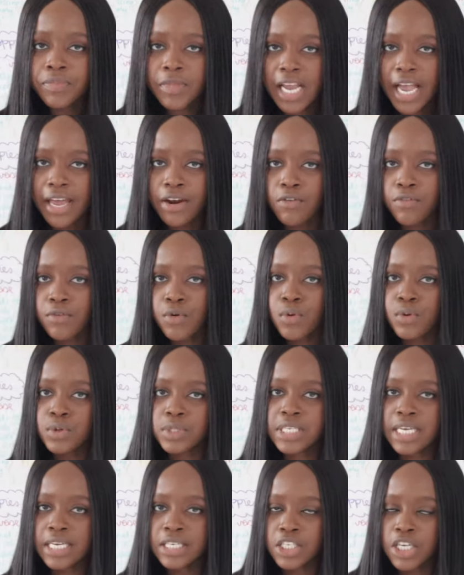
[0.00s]
And of
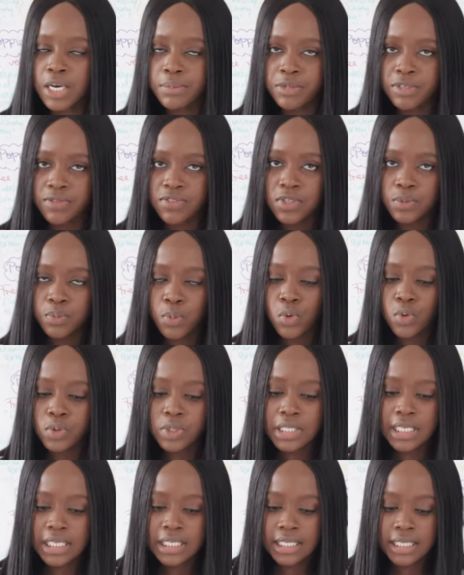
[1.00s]
course, in terms of
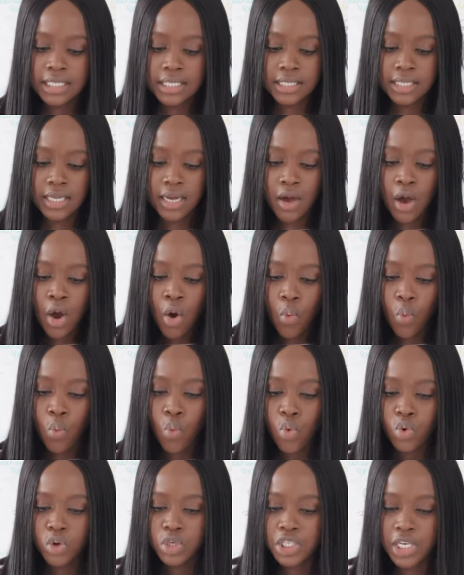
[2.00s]
spools, this is the
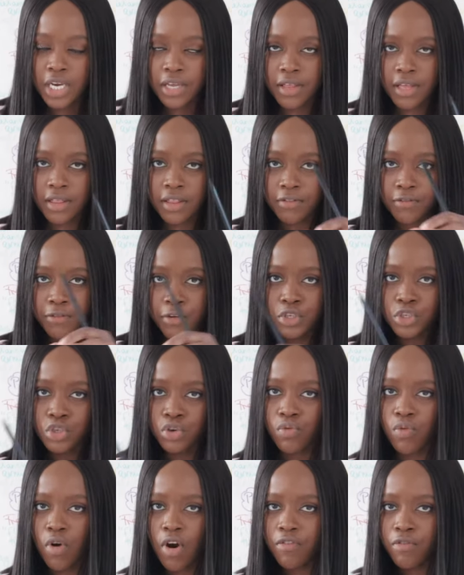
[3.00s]
water that the
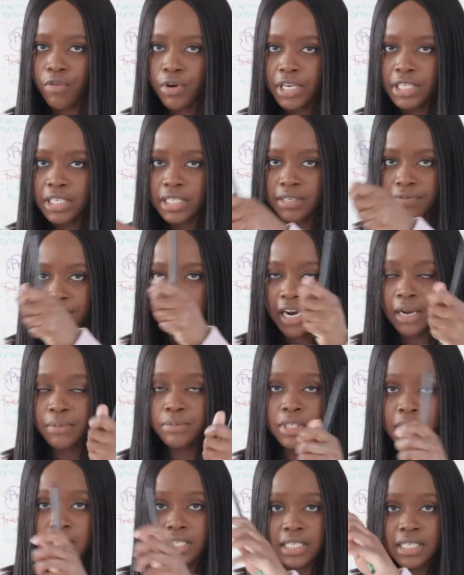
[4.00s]
photograph, when it's
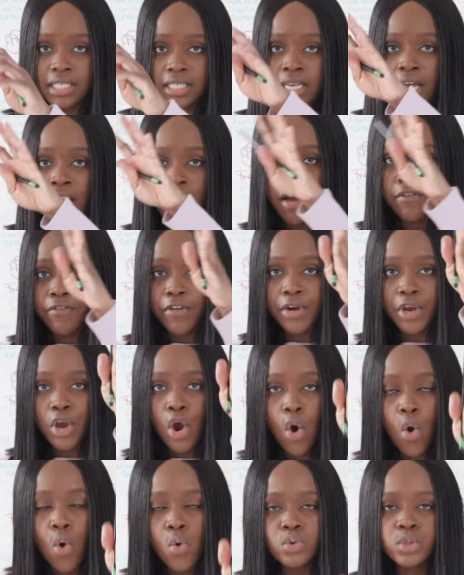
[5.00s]
developed, so this is a very
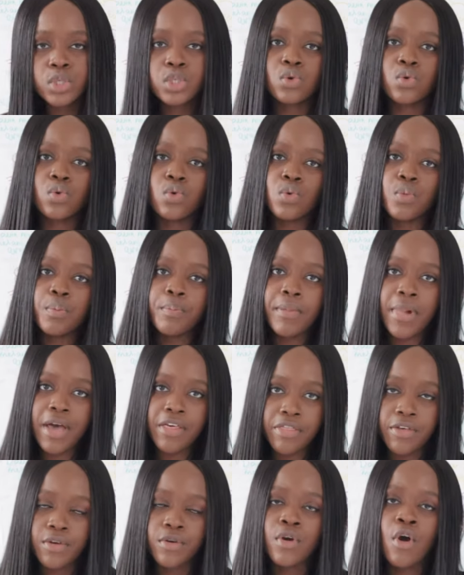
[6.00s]
old school
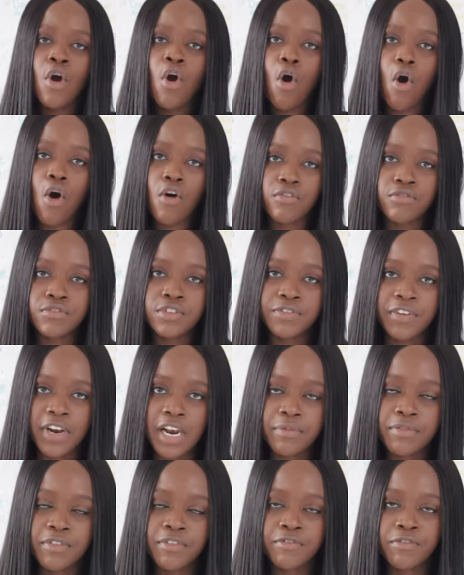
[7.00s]
method of
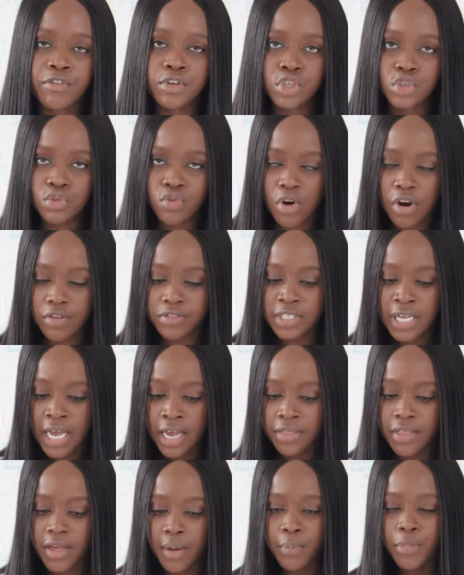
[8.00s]
developing photographs,
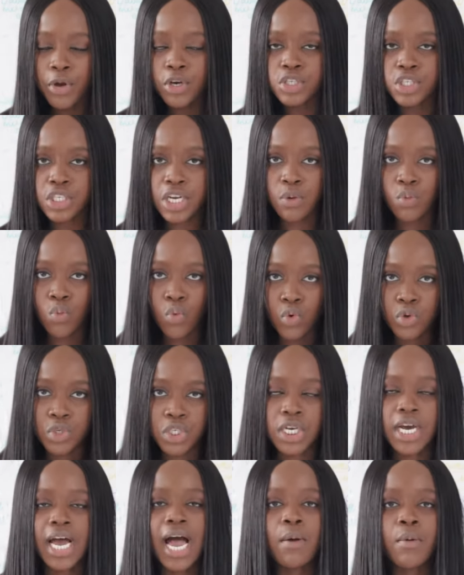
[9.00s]
they're put in
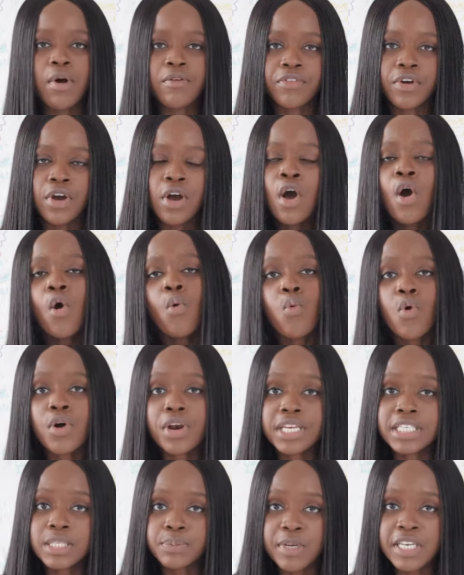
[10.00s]
water. However,
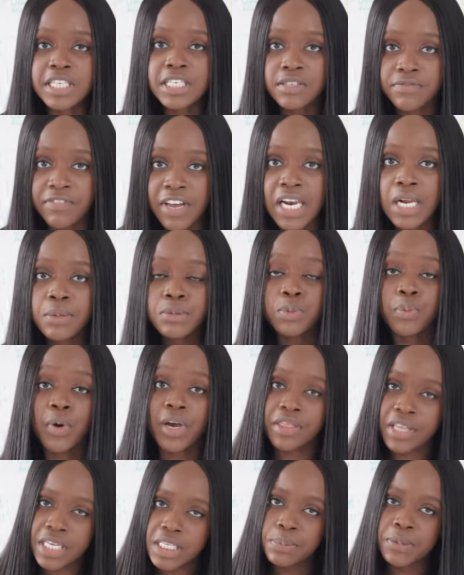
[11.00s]
what is being developed by
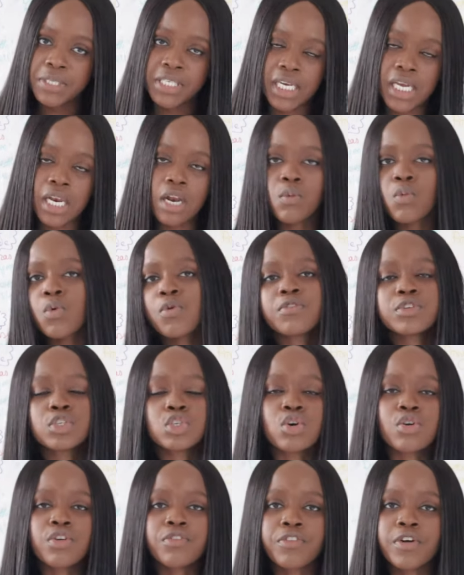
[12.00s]
this particular war
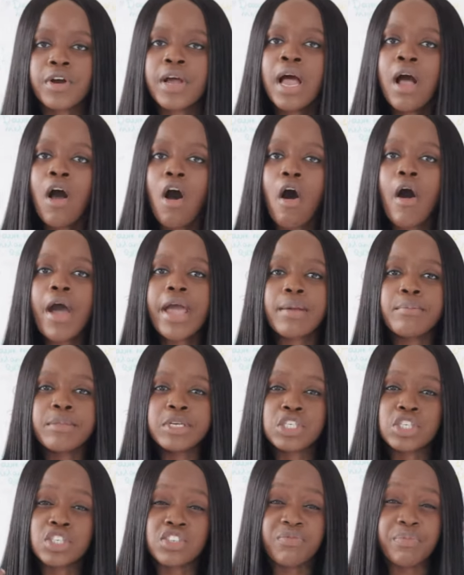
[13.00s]
photographer are
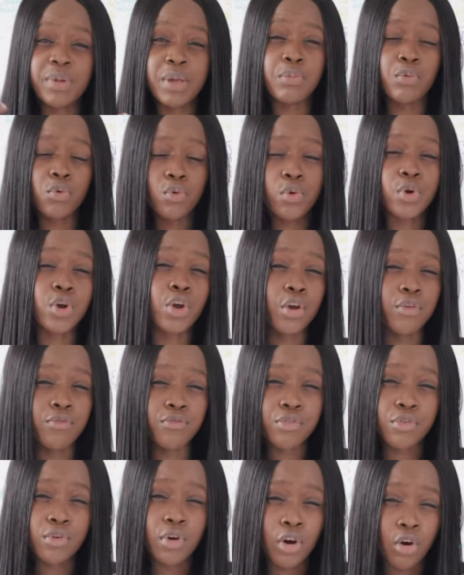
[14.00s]
images of people who are going
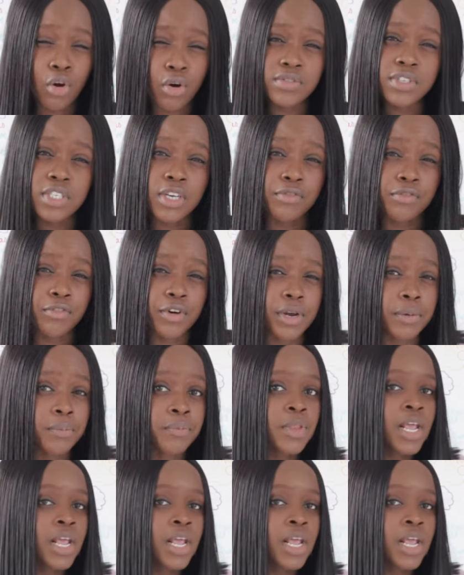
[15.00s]
through a lot of suffering.